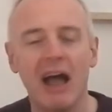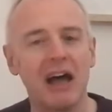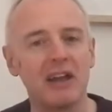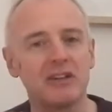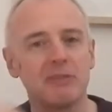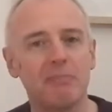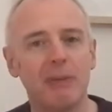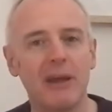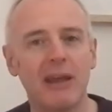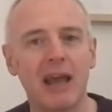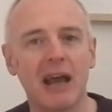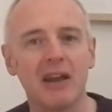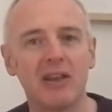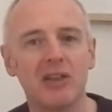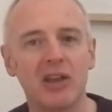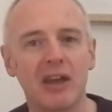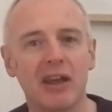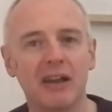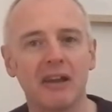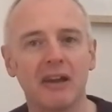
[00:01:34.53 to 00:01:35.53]
had to pick
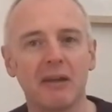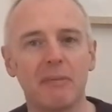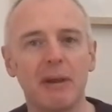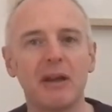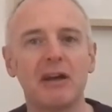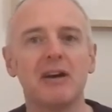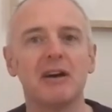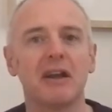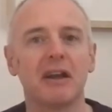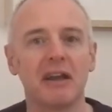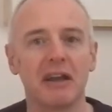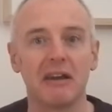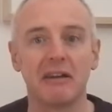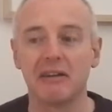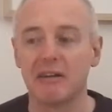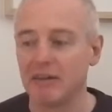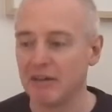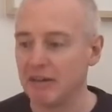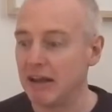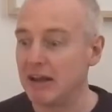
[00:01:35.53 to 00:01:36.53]
anything a little bit earlier
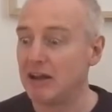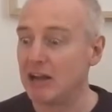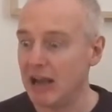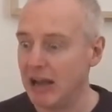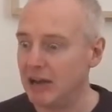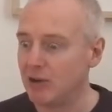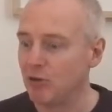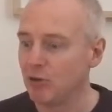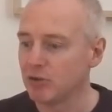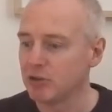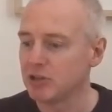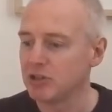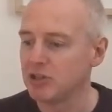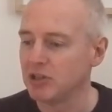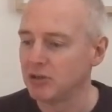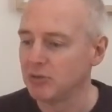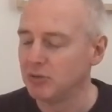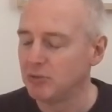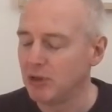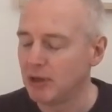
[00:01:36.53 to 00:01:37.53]
in order
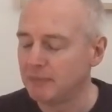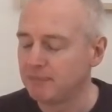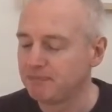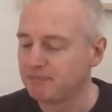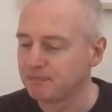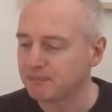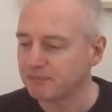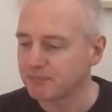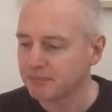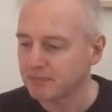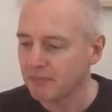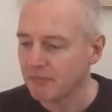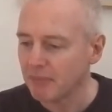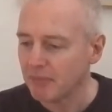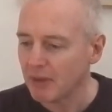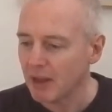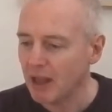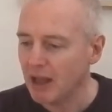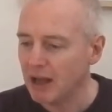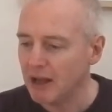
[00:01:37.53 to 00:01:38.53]
to
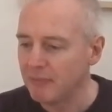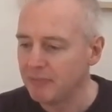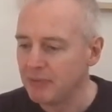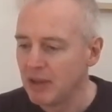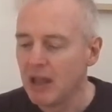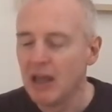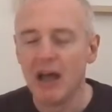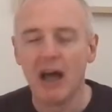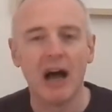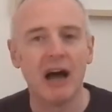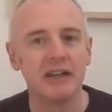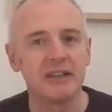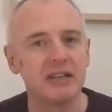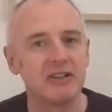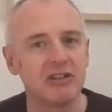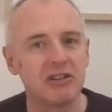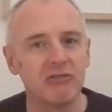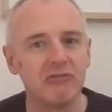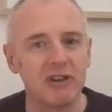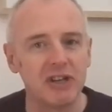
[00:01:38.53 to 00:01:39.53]

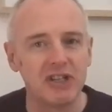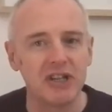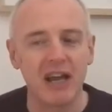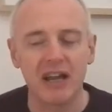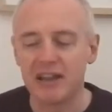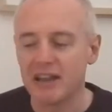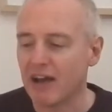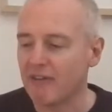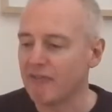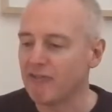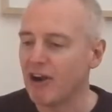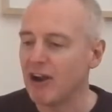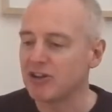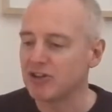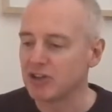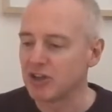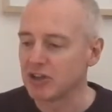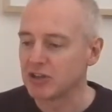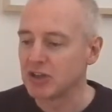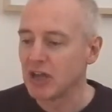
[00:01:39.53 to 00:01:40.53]
retain that
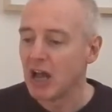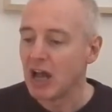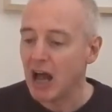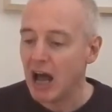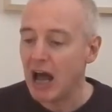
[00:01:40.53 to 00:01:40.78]
freshness.